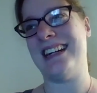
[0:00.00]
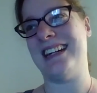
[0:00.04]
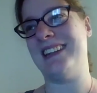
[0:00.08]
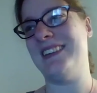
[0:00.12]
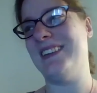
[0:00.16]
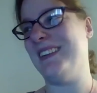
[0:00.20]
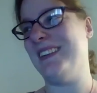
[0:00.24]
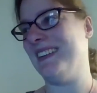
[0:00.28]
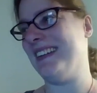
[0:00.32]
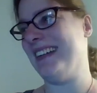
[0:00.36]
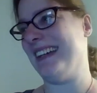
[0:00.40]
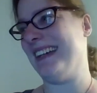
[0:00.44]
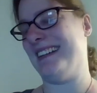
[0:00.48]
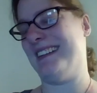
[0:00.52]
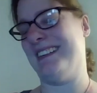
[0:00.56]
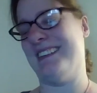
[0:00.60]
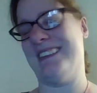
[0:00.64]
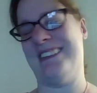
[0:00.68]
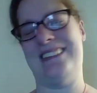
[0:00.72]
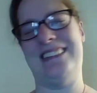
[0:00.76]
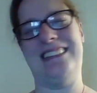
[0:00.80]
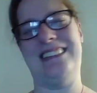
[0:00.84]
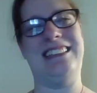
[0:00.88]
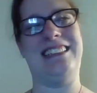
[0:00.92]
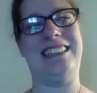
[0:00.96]
I'd look at
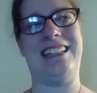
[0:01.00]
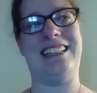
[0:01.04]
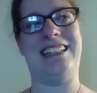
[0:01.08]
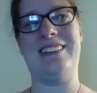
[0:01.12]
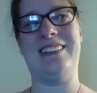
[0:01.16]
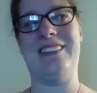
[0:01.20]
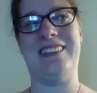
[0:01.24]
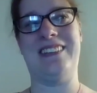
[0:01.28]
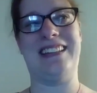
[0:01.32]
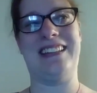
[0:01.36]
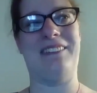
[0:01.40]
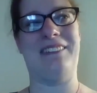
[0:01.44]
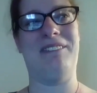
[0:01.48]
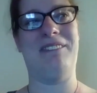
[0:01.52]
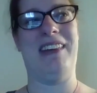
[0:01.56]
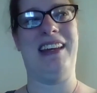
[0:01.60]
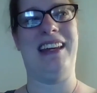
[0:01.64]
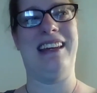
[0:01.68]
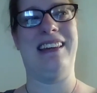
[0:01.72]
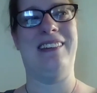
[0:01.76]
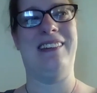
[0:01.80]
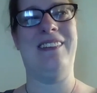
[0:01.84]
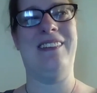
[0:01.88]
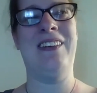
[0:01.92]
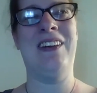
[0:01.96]
her and she'd look at
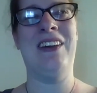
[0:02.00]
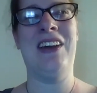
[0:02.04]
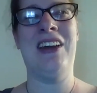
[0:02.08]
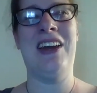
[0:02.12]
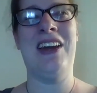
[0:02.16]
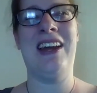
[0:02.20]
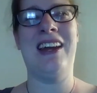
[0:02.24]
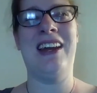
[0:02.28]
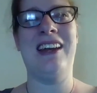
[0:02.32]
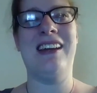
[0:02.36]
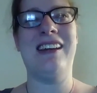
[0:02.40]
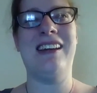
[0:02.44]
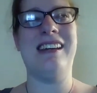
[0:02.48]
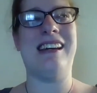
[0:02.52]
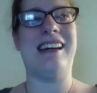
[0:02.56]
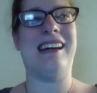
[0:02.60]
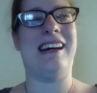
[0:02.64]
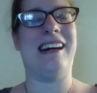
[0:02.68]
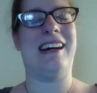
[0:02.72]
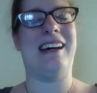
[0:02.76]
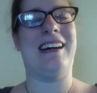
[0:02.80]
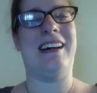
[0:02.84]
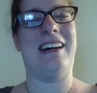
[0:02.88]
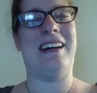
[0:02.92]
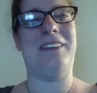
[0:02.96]
me and
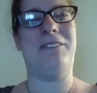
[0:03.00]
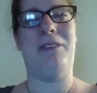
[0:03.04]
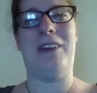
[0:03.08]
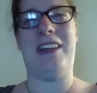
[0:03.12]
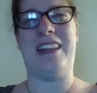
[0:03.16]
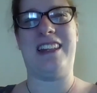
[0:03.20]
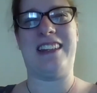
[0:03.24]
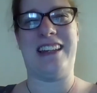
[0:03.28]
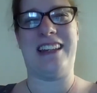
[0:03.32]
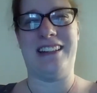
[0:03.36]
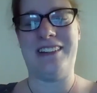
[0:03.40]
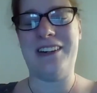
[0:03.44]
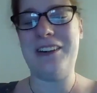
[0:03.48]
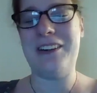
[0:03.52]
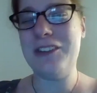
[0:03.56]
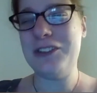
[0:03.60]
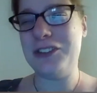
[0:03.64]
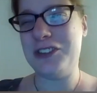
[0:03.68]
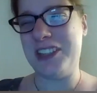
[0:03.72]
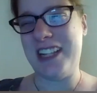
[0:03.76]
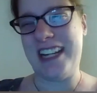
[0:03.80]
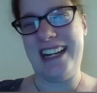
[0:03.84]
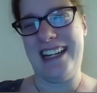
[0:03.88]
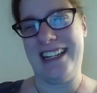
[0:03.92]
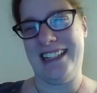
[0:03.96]
I'd be like, go
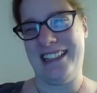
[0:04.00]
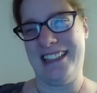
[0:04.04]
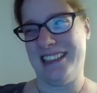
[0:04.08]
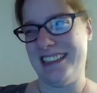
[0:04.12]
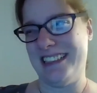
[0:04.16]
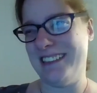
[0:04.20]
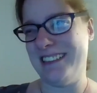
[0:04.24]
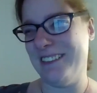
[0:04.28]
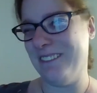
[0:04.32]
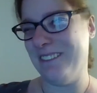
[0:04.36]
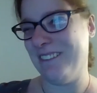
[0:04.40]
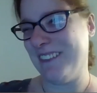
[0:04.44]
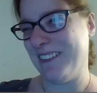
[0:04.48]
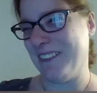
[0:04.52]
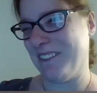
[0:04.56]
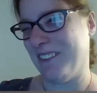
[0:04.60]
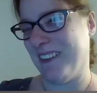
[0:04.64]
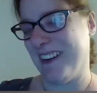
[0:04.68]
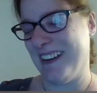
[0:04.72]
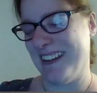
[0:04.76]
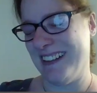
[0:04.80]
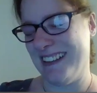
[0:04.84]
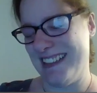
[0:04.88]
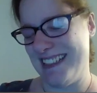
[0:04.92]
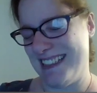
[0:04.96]
change. I don't want to
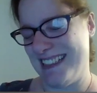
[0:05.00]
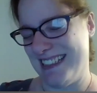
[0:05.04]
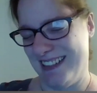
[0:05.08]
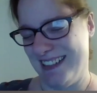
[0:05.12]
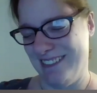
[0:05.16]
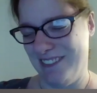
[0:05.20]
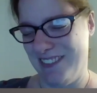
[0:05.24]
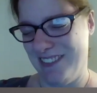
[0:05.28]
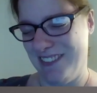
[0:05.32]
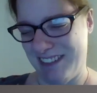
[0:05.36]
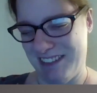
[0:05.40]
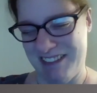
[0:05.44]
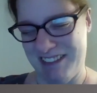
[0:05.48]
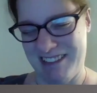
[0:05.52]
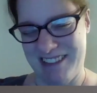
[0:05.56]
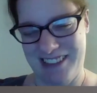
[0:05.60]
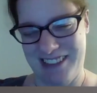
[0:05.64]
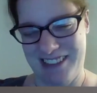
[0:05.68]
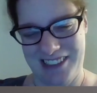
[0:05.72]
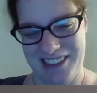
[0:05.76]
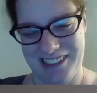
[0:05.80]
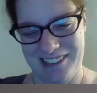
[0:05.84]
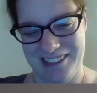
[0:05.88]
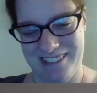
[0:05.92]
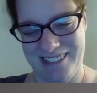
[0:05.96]
wear the same shirt
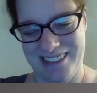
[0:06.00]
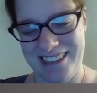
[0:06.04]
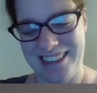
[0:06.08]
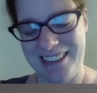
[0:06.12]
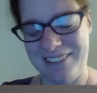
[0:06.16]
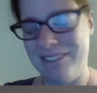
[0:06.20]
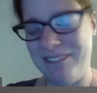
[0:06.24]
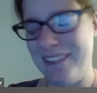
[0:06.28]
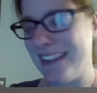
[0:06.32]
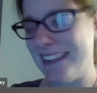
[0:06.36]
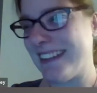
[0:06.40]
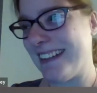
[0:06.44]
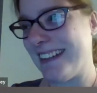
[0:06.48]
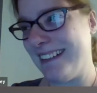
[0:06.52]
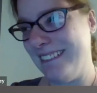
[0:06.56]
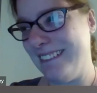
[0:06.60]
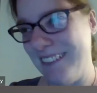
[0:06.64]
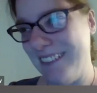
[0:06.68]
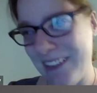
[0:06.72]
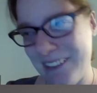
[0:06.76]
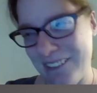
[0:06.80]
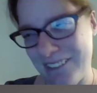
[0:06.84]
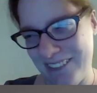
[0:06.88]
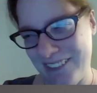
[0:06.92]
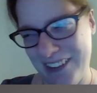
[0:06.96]
as you. And she'd be like,
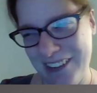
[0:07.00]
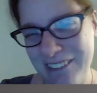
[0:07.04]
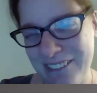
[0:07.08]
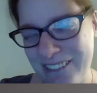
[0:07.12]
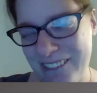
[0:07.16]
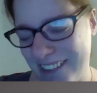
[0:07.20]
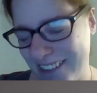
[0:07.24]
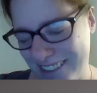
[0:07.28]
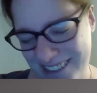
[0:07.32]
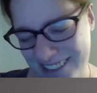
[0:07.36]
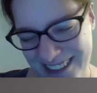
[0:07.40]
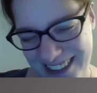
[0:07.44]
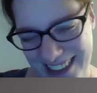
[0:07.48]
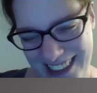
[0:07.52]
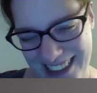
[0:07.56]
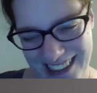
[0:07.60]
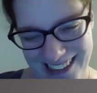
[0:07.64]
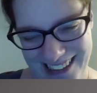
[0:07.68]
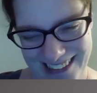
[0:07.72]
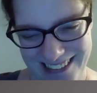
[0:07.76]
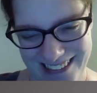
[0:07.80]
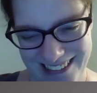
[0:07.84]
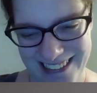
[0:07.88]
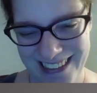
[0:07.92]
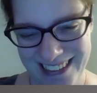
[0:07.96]
no, you go
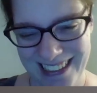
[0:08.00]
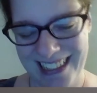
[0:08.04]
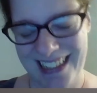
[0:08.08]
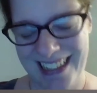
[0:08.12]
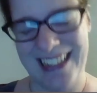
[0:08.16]
change.